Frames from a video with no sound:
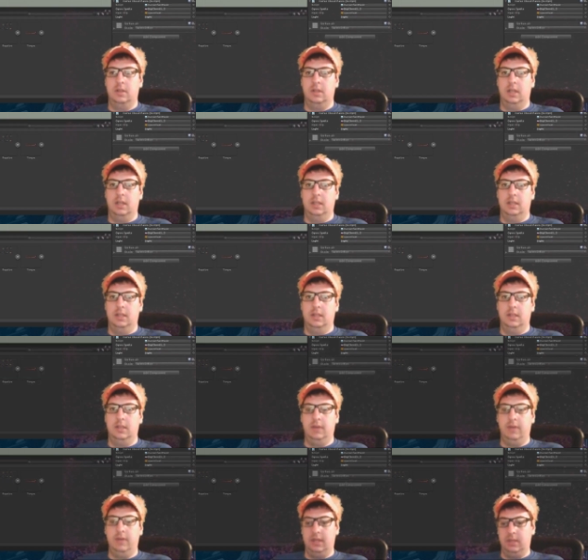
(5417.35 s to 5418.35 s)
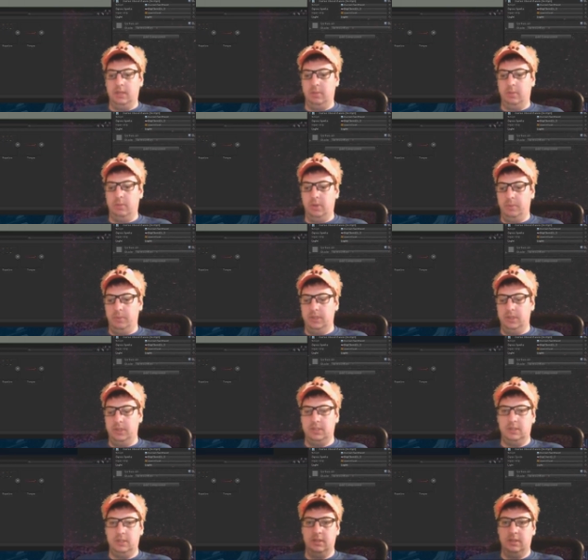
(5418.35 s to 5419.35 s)
And then theoretically, when we open
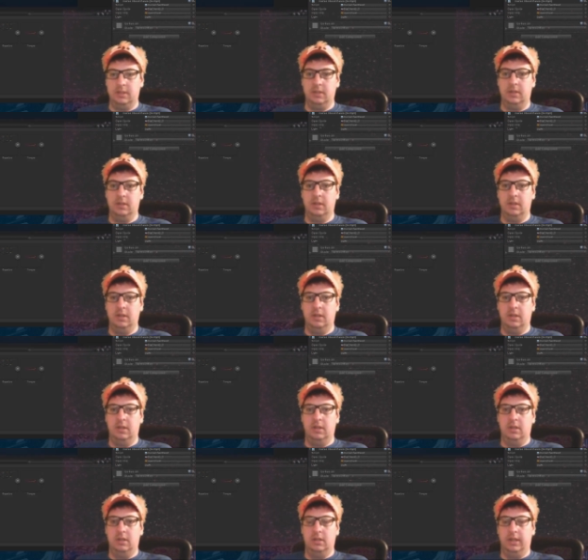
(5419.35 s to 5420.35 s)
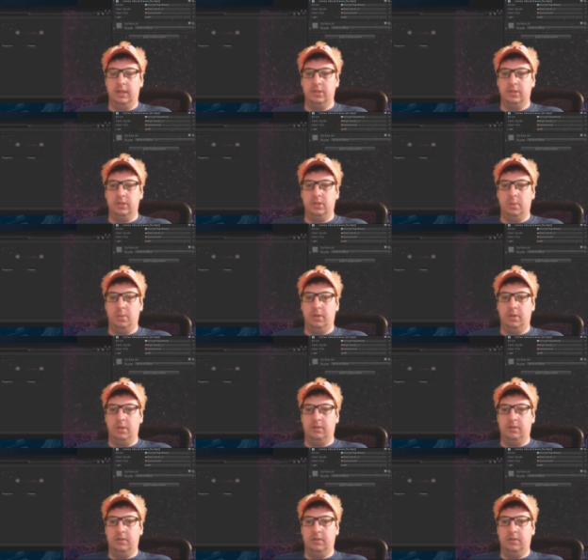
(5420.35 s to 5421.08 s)
it, the light should come on.